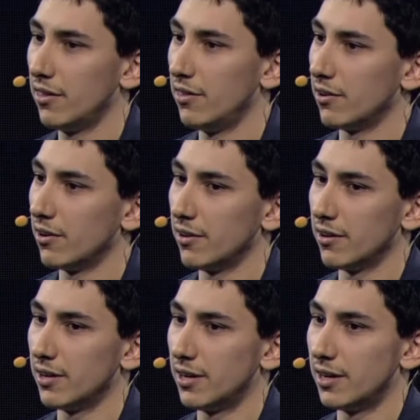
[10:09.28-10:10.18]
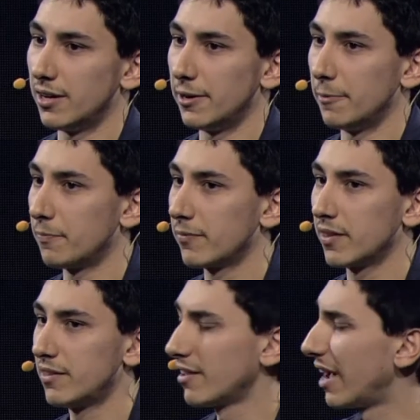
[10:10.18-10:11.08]
their
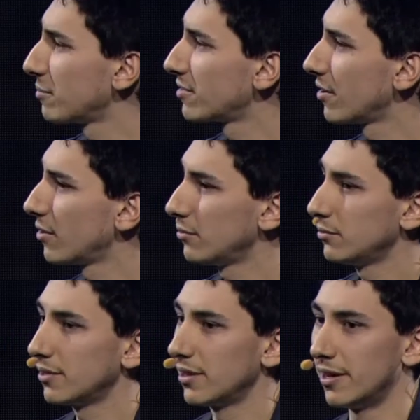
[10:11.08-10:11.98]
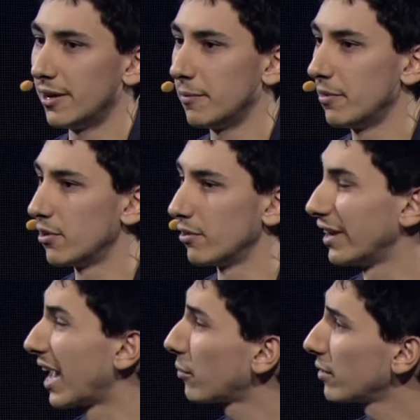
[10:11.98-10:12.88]
time zone, their
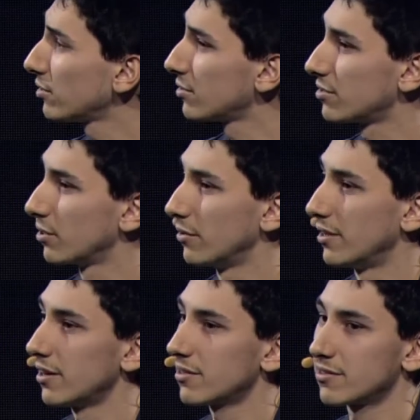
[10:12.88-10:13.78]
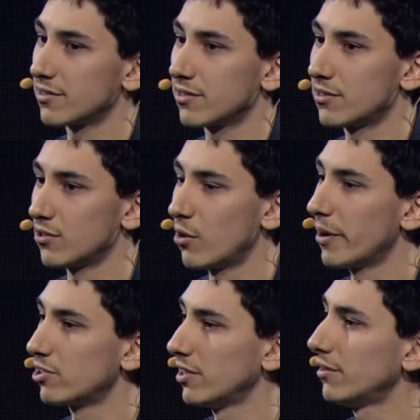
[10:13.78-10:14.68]
language. So there is so
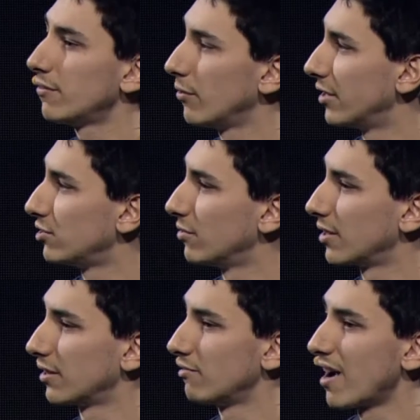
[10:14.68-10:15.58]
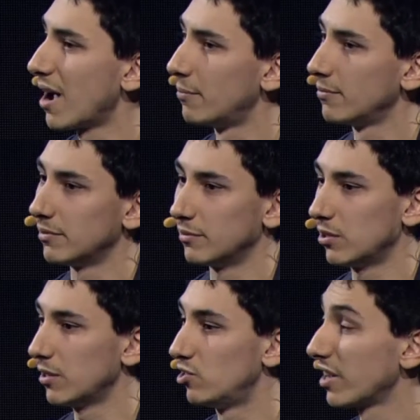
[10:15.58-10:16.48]
much info that you can grab
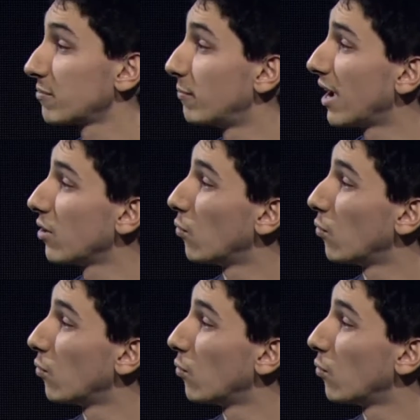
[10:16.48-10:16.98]
just by